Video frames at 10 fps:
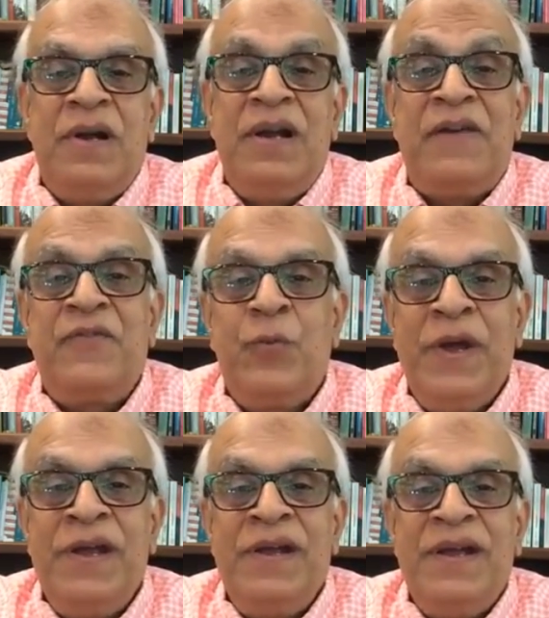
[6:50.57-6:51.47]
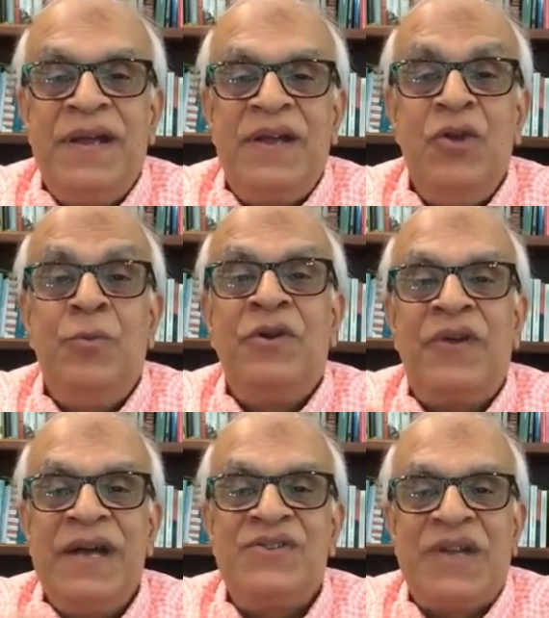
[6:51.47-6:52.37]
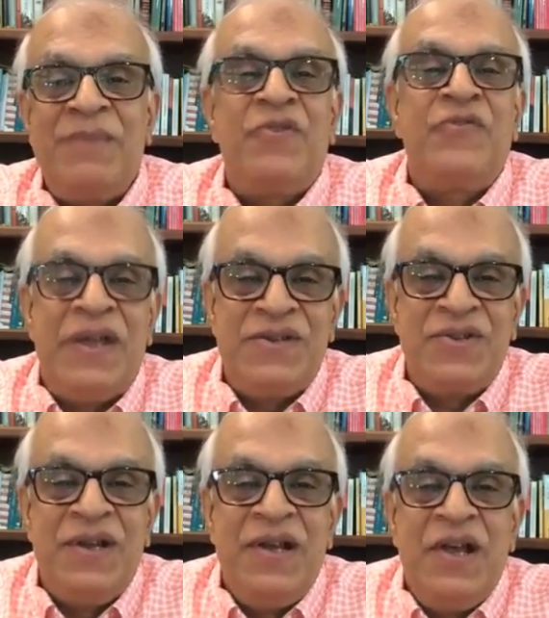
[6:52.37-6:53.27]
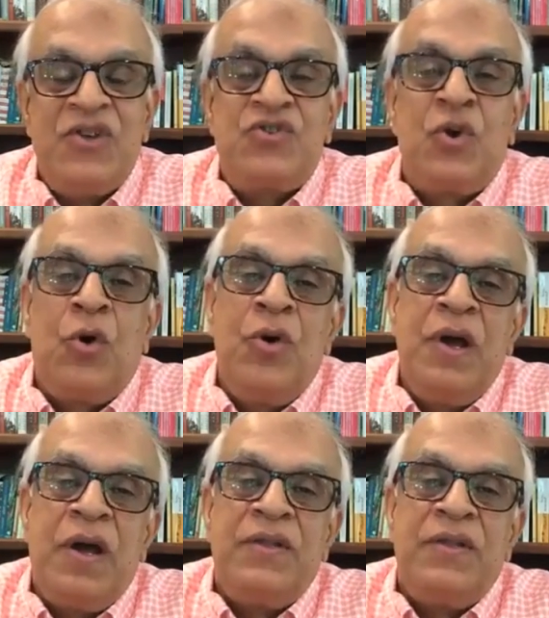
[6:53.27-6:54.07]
left-wing, human rights type of things. So